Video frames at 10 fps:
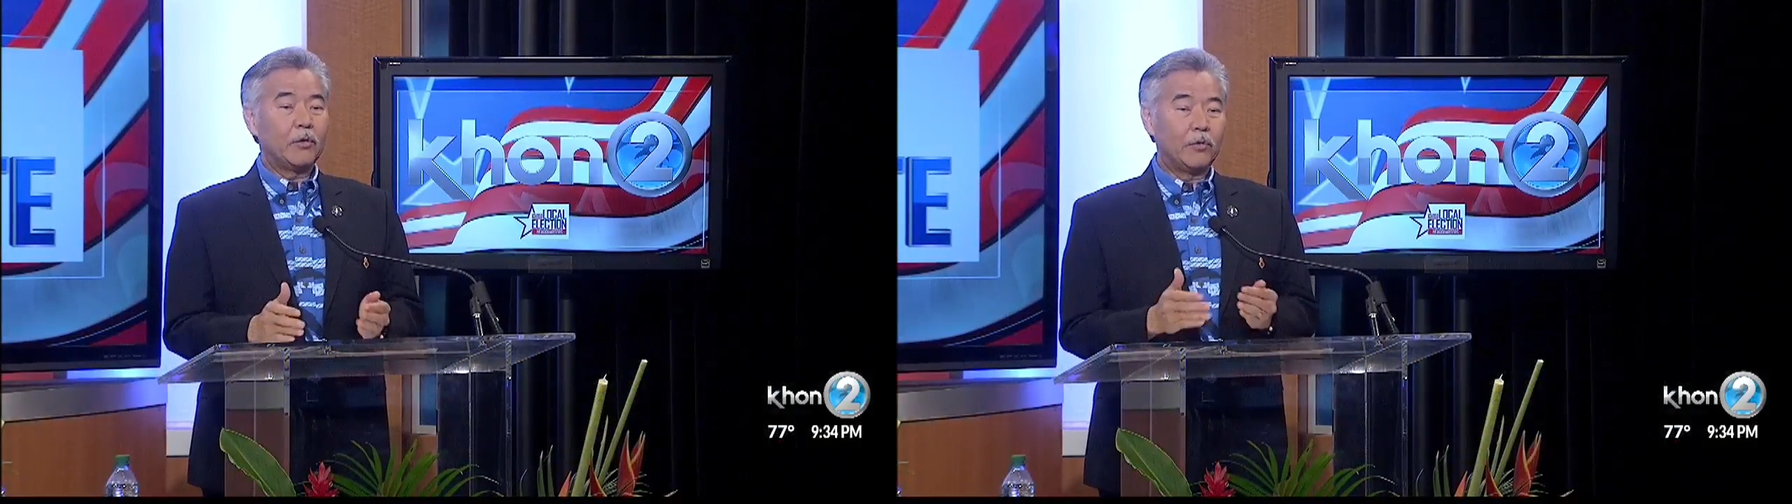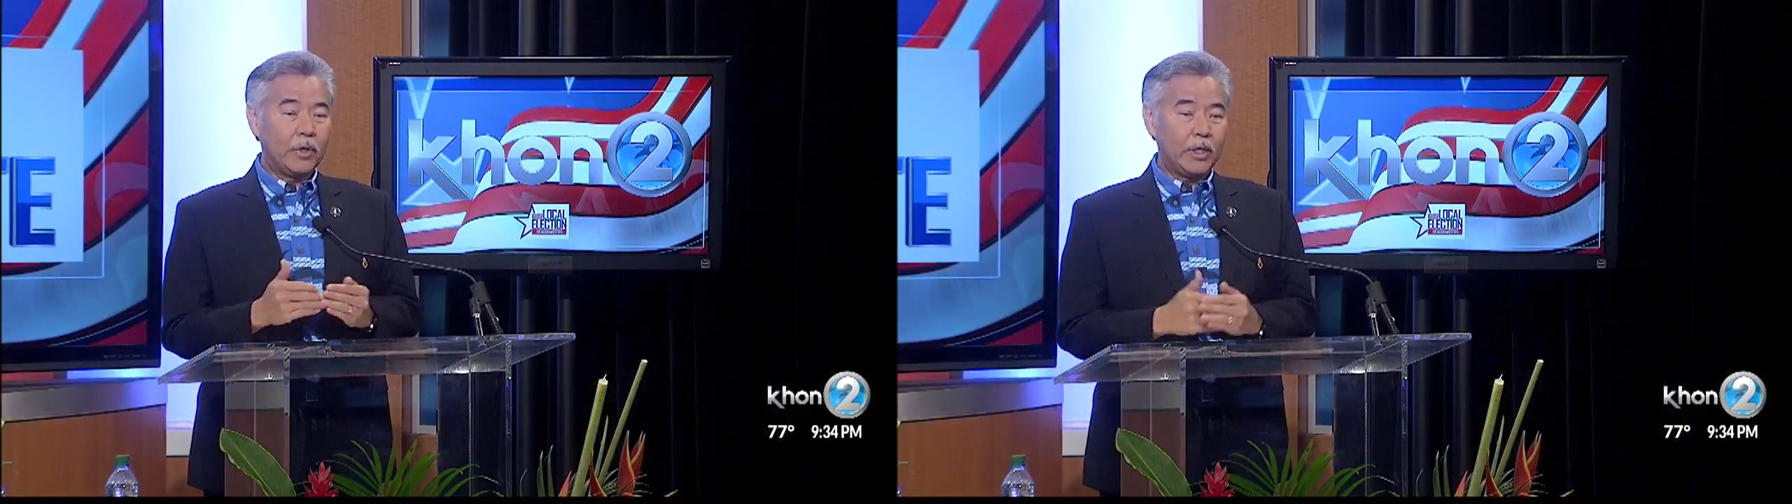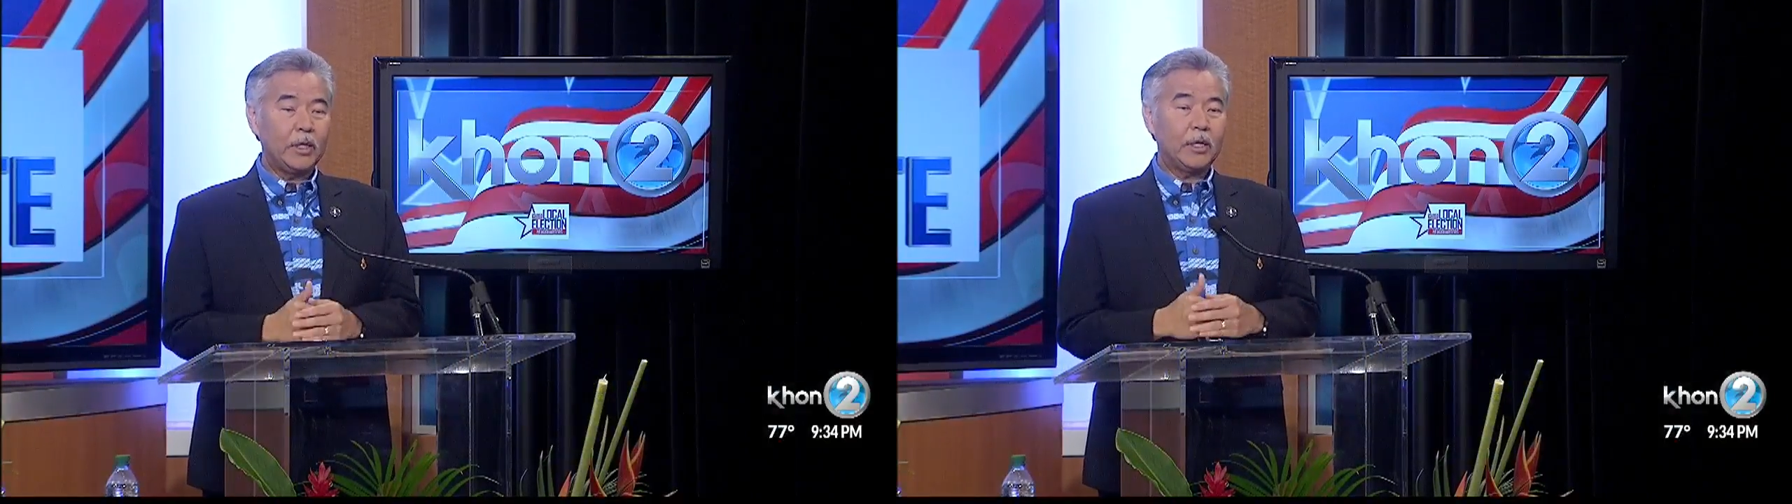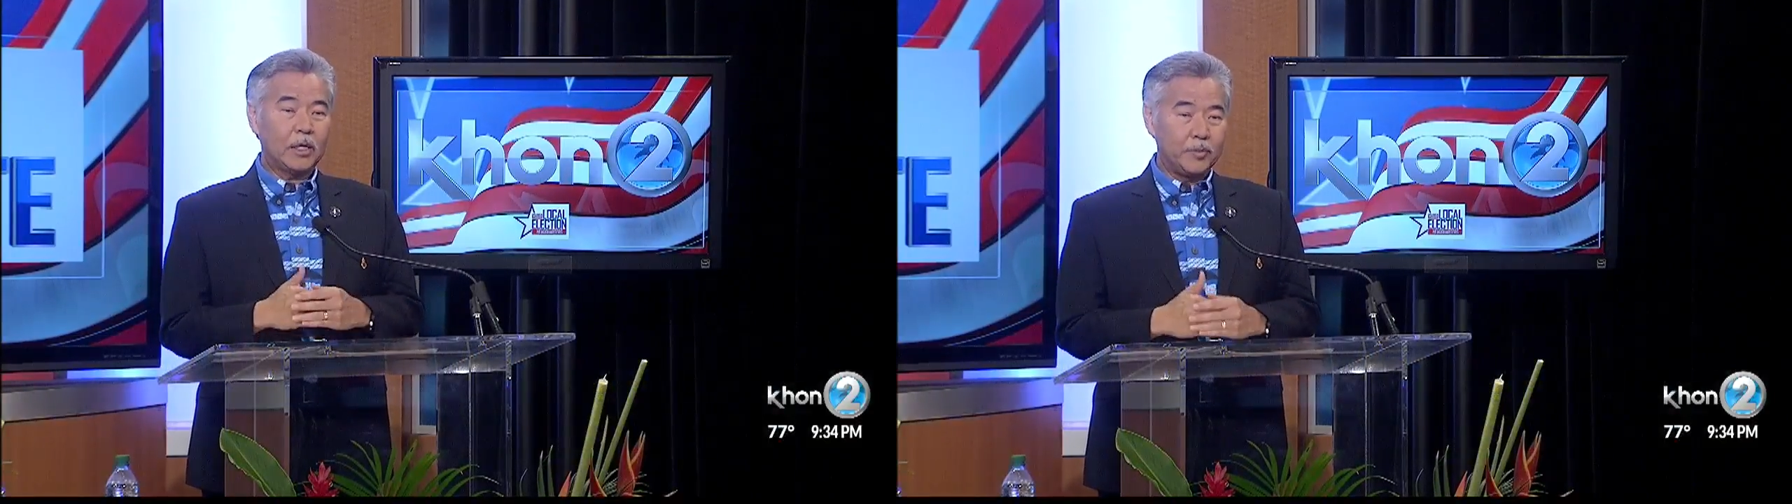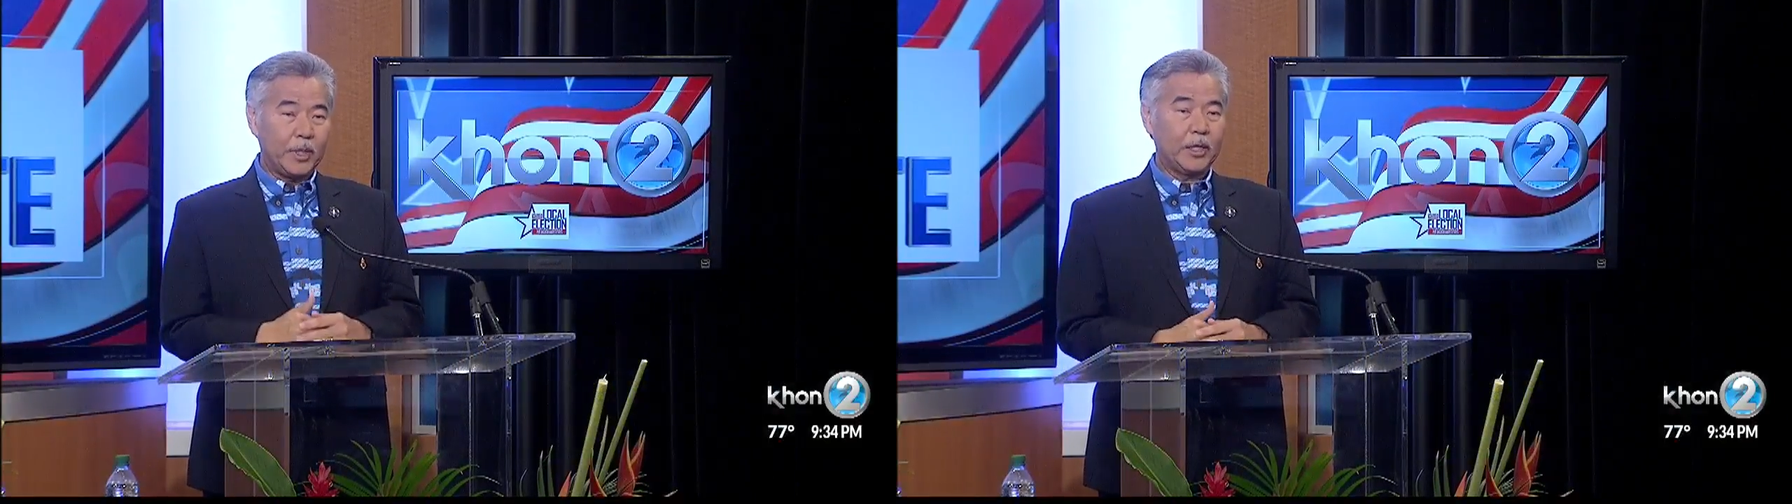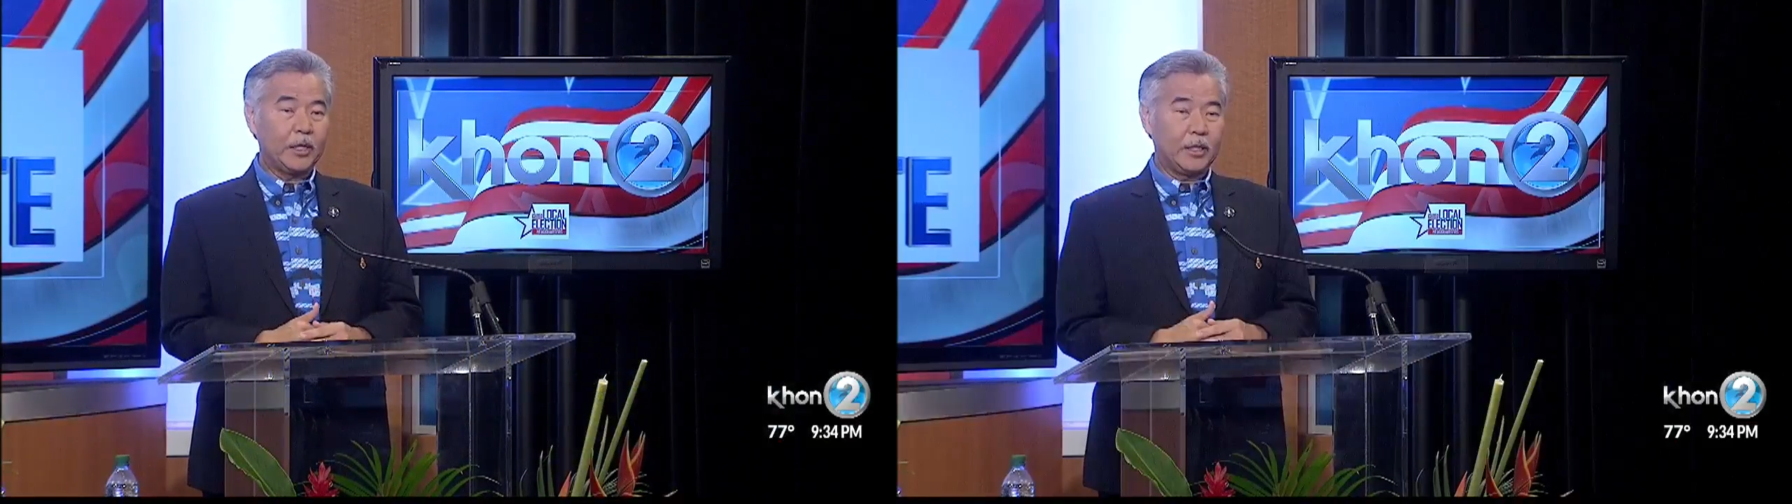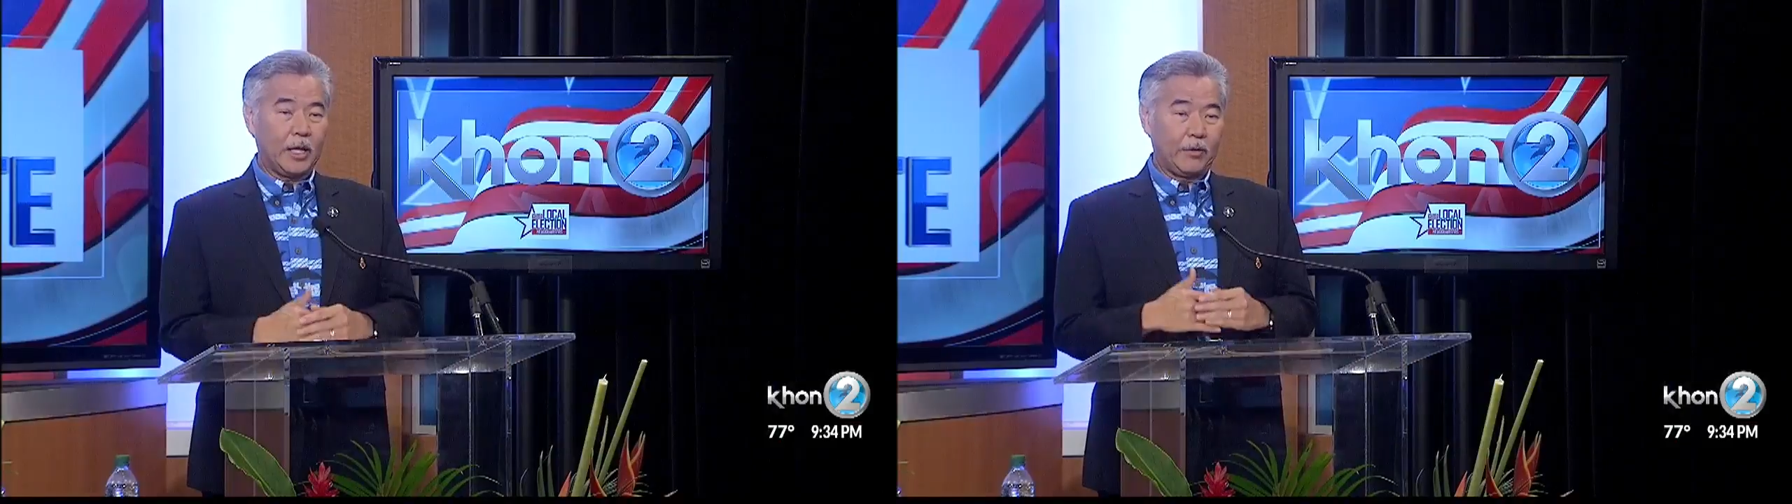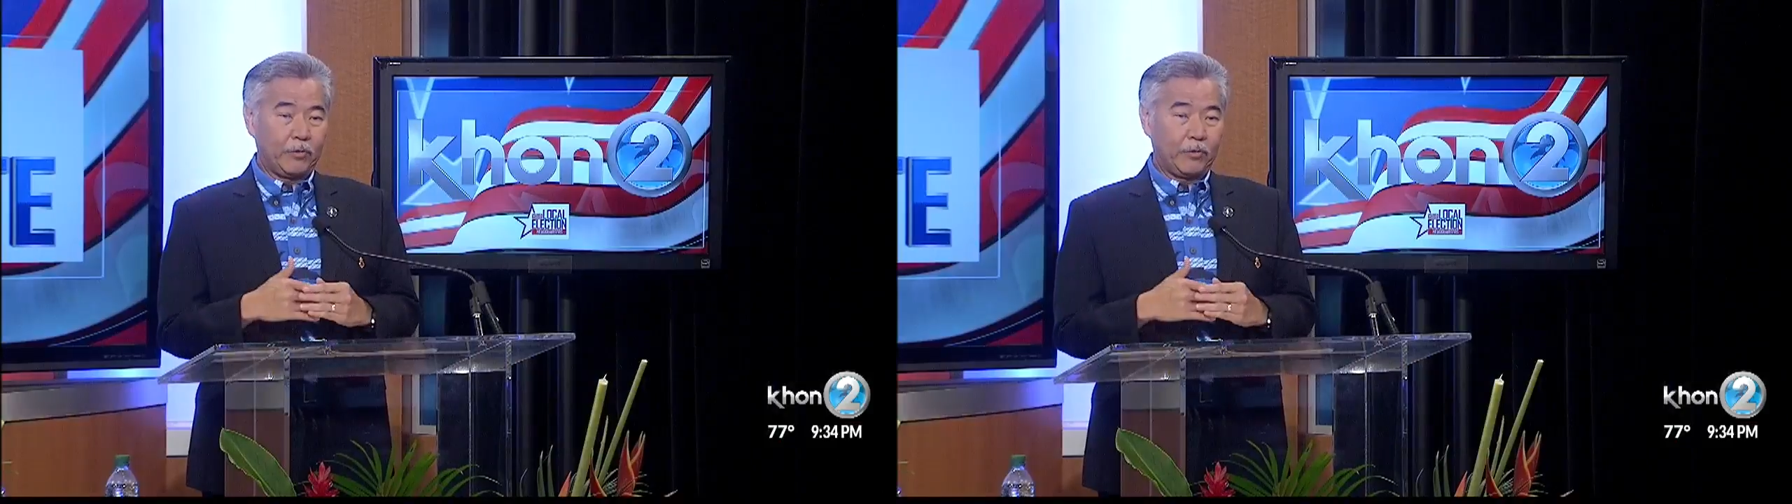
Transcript: We committed that